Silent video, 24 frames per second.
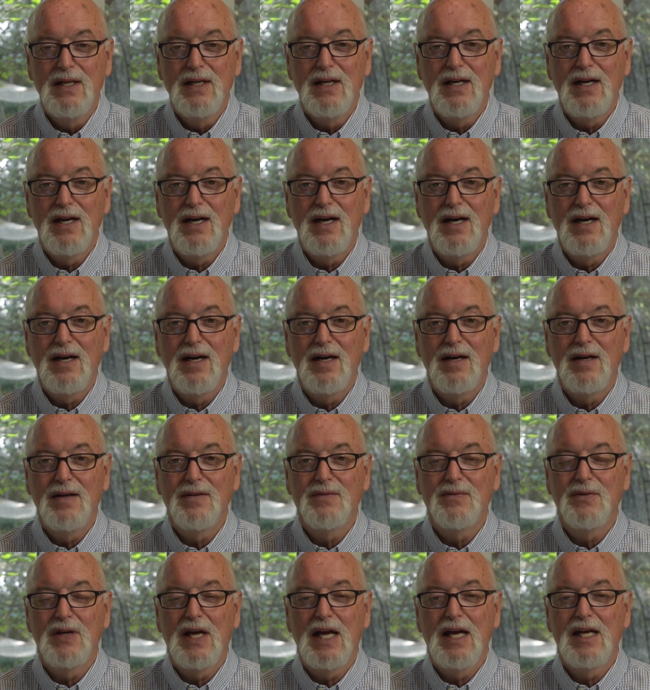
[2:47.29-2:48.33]
uh,
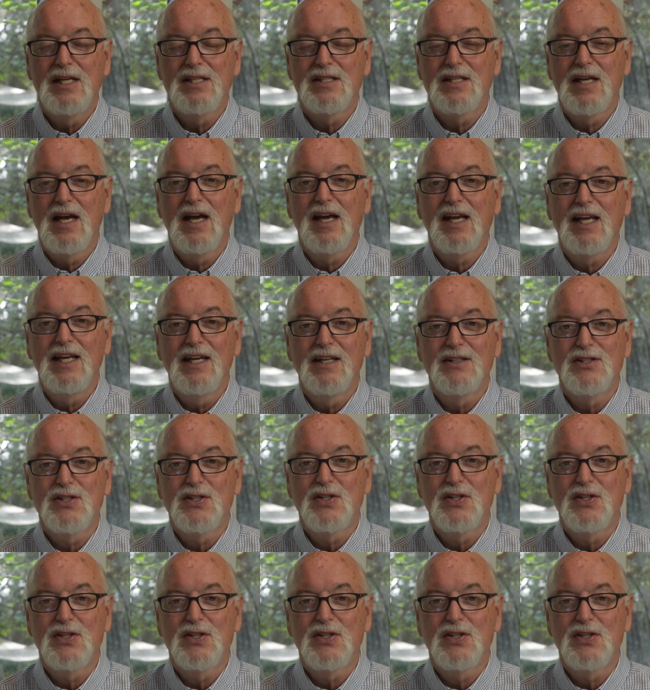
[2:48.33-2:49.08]
as I get